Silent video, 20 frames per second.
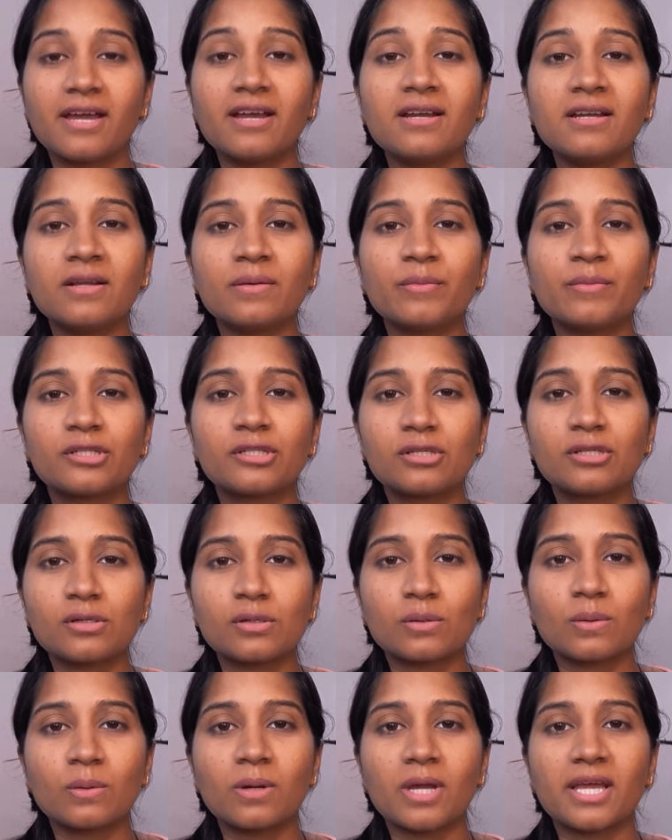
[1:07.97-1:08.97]
Error number
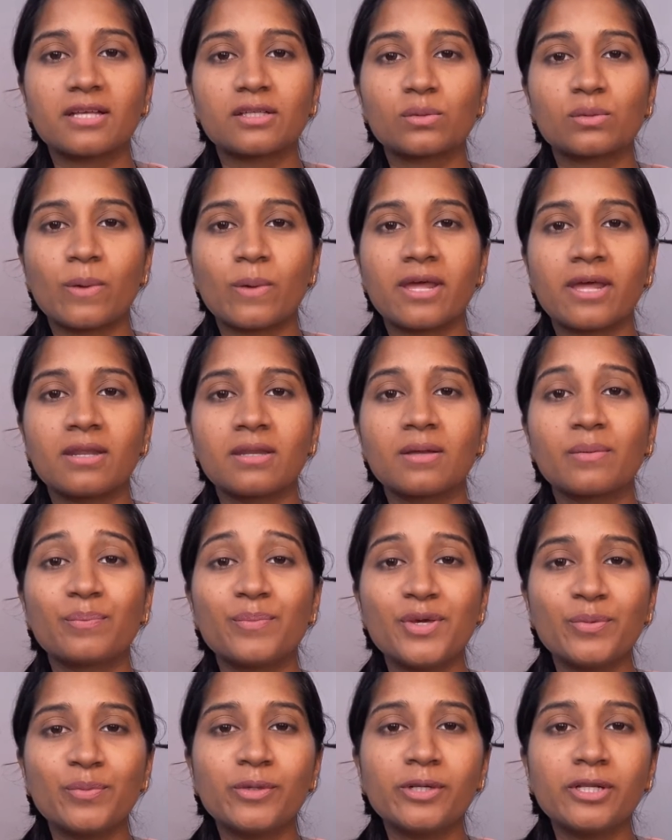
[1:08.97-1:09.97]
2 is when
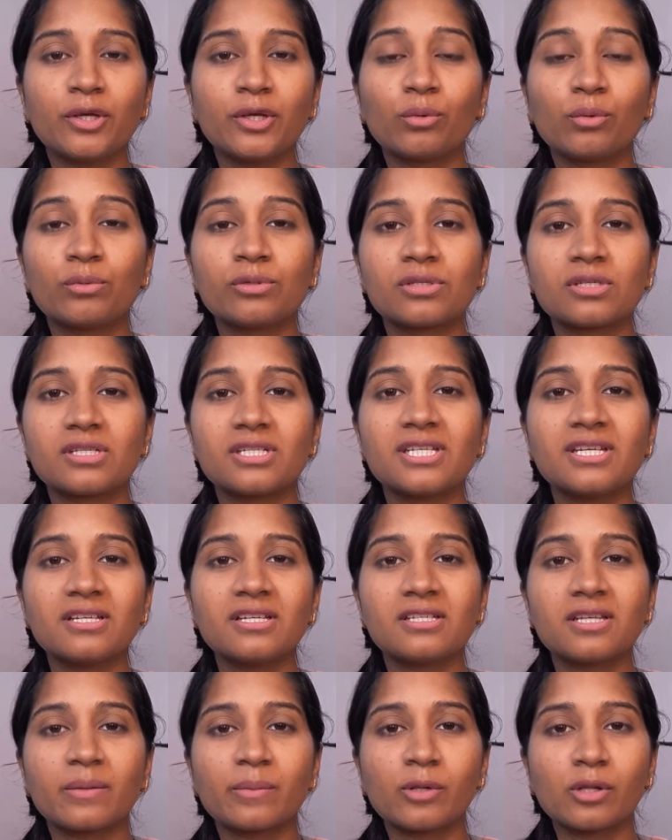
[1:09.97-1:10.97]
people use
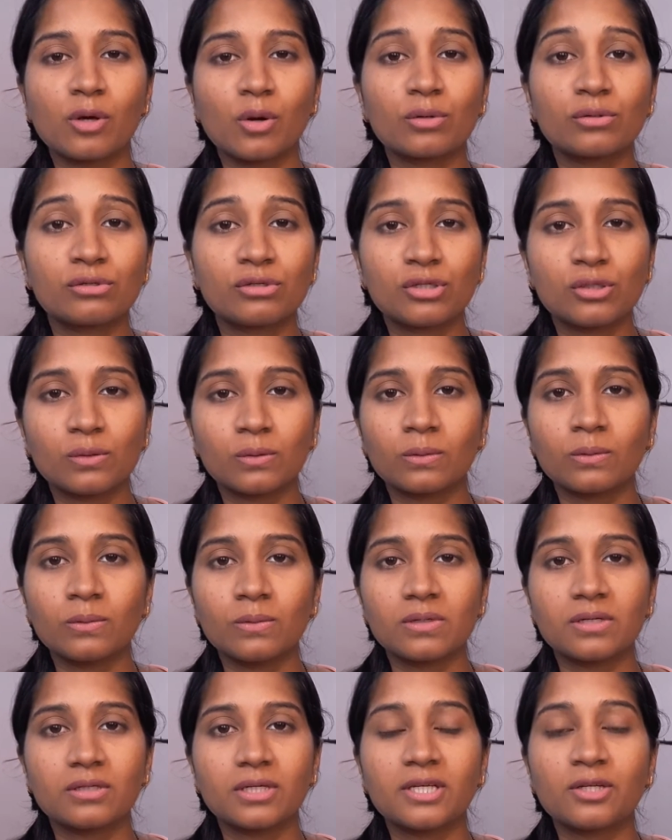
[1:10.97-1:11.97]

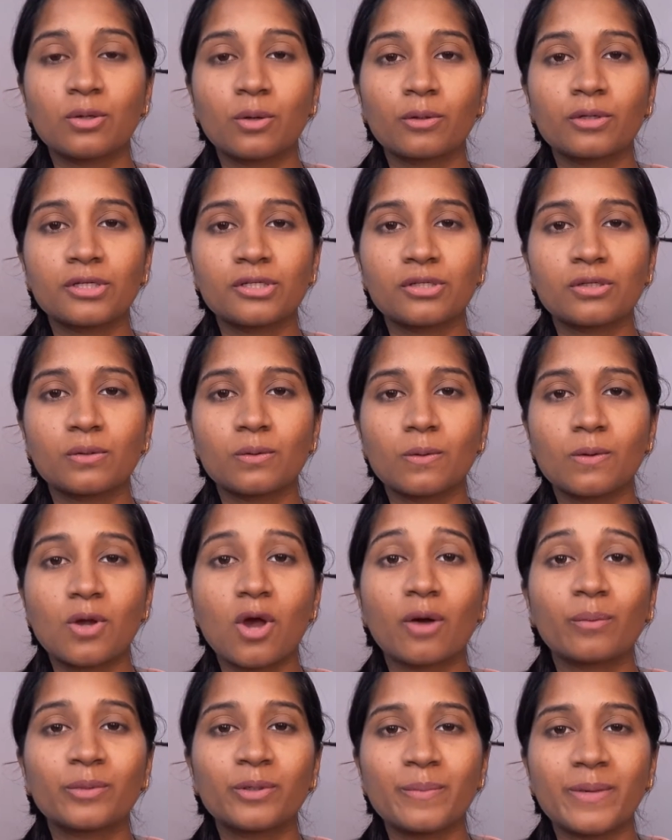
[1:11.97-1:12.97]
TOO in order to
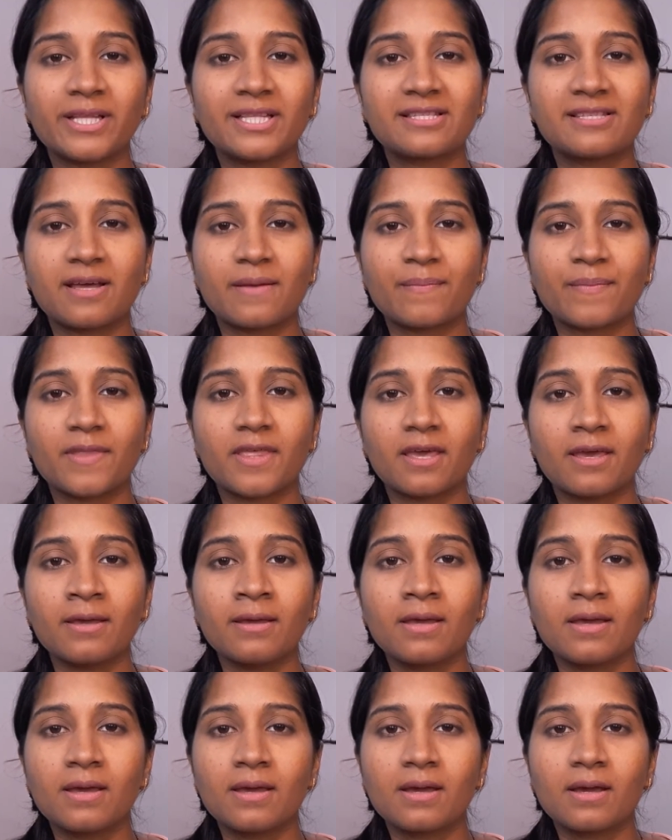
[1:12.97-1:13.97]
compliment
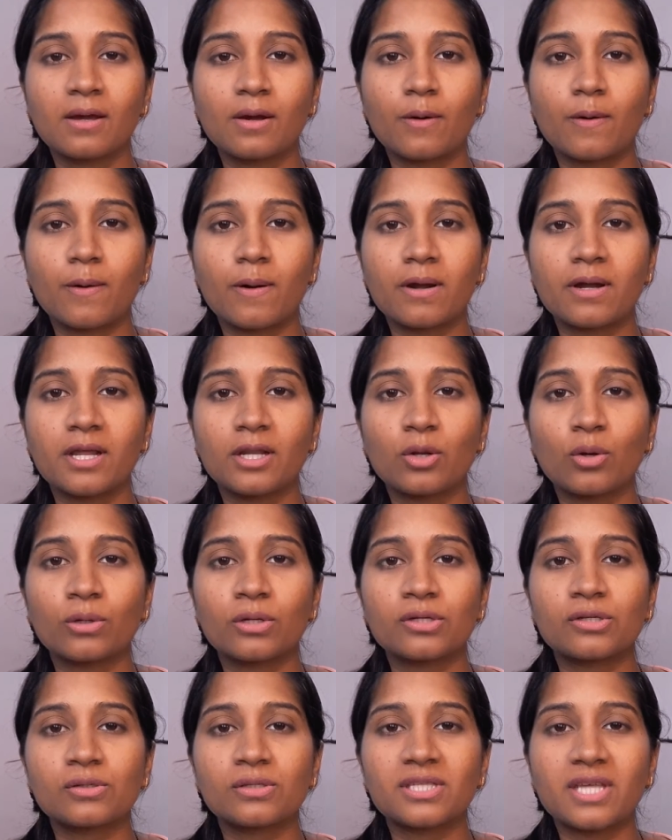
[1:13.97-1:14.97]
something or in
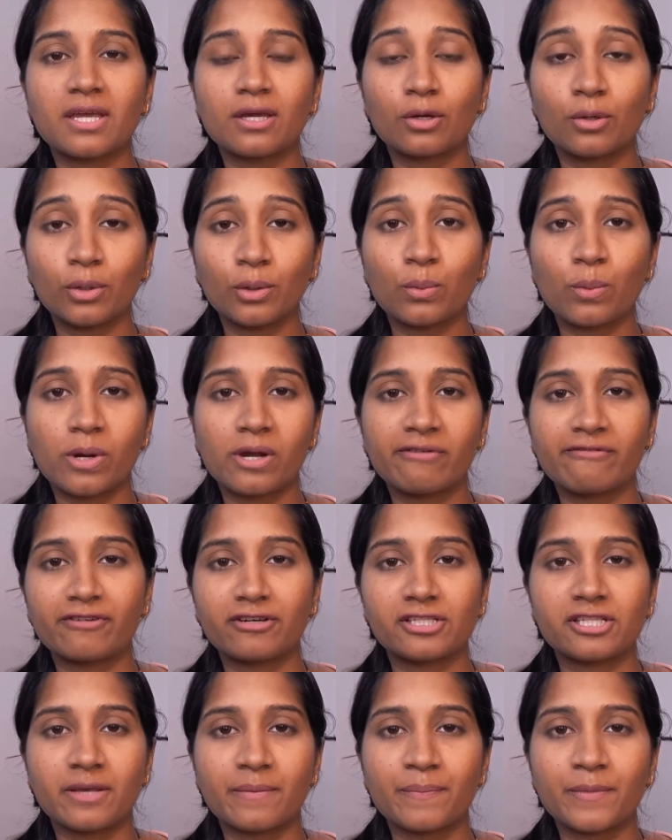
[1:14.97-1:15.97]
order to say a good word
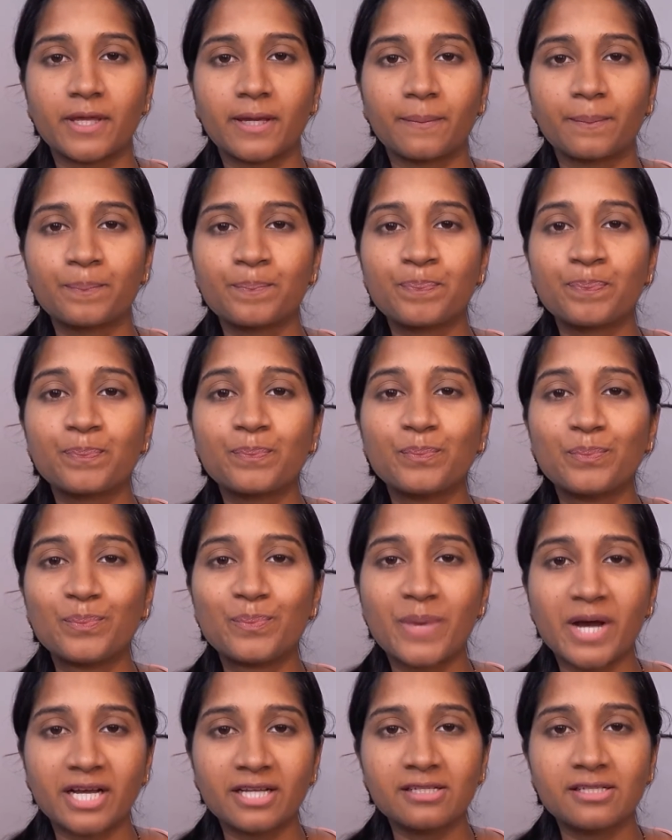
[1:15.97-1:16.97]
for something.
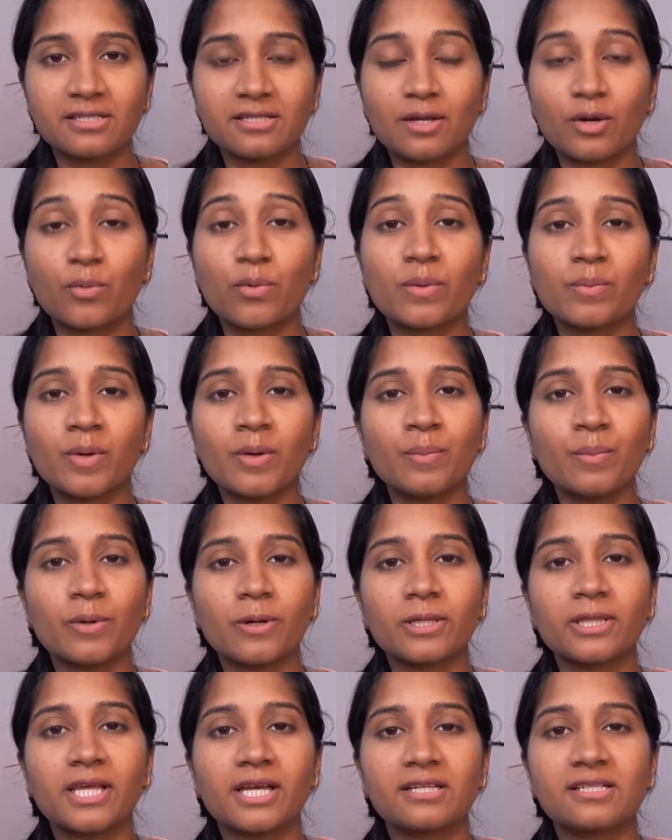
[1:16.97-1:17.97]
But
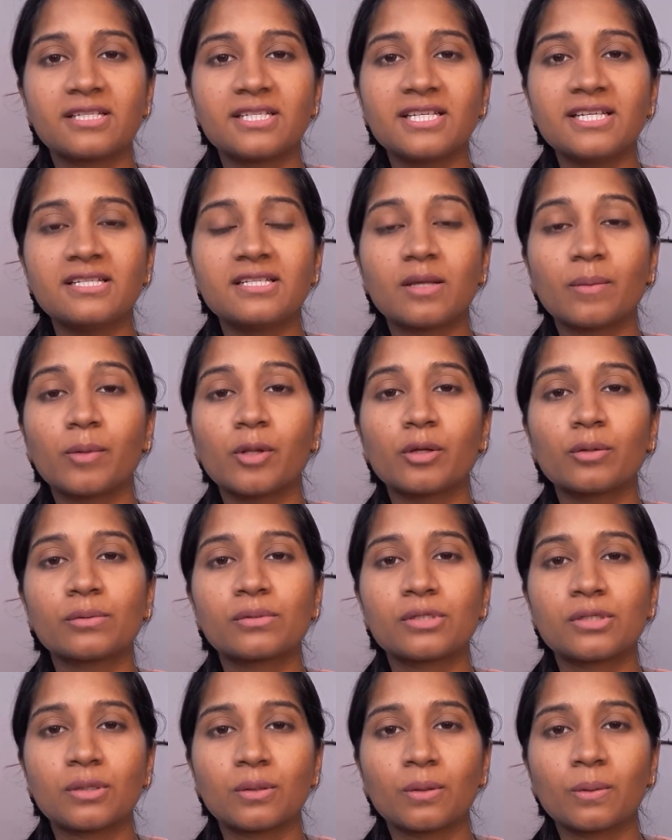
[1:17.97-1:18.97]
remember that
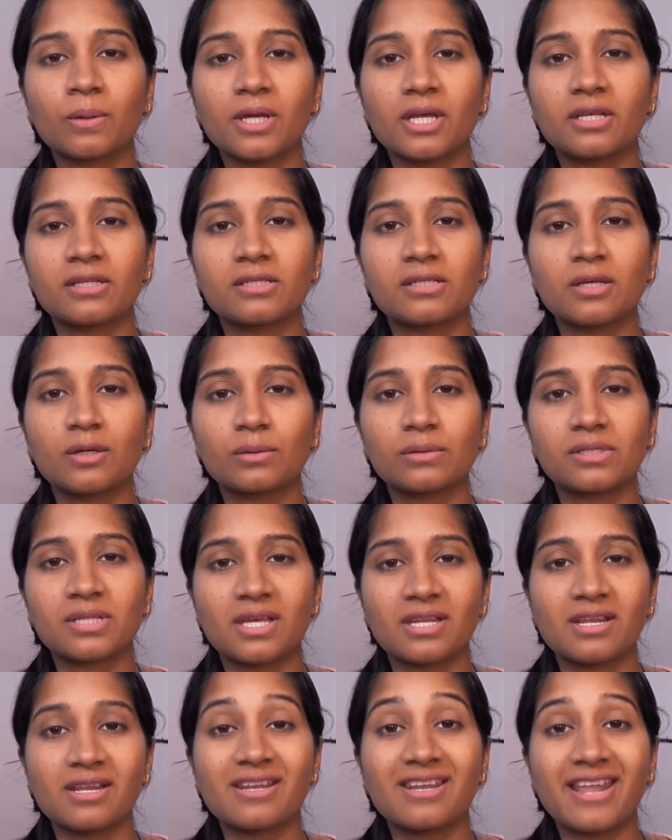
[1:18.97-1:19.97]
TOO is used
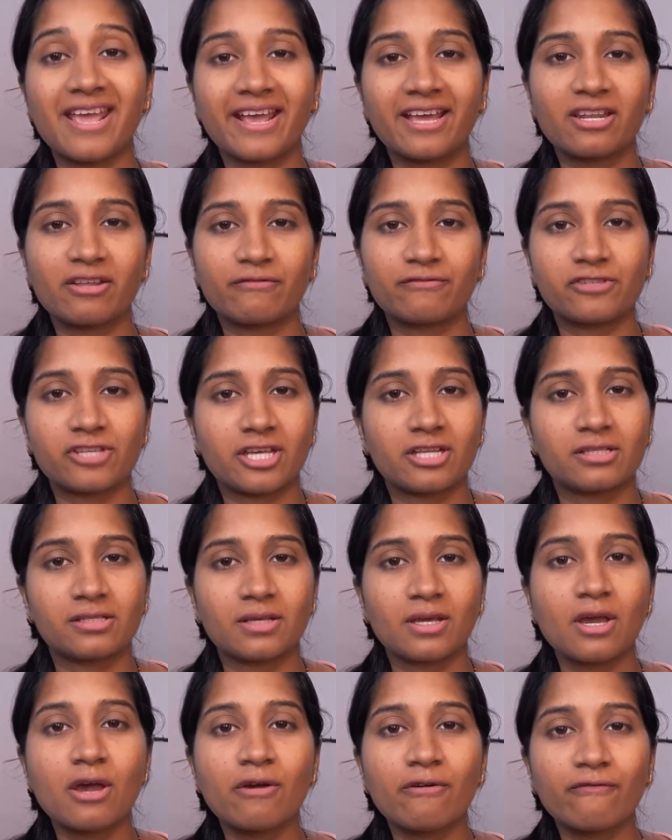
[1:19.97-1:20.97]
in a negative
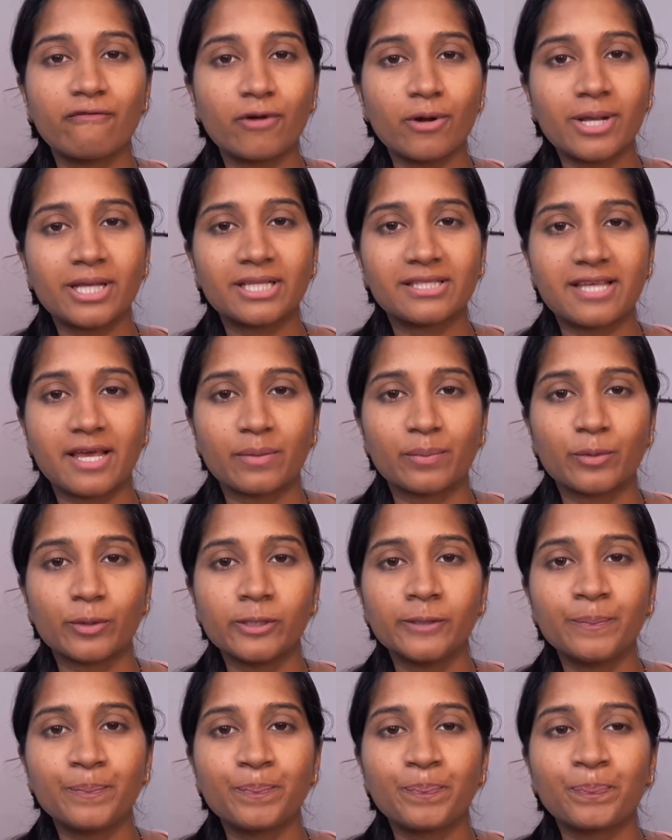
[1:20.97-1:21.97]
sense. For
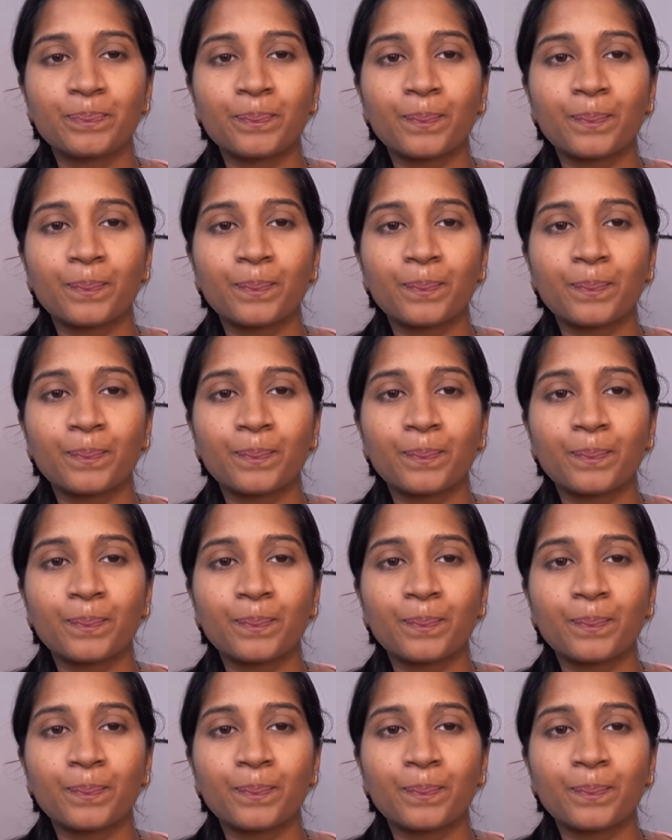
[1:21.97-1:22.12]
example,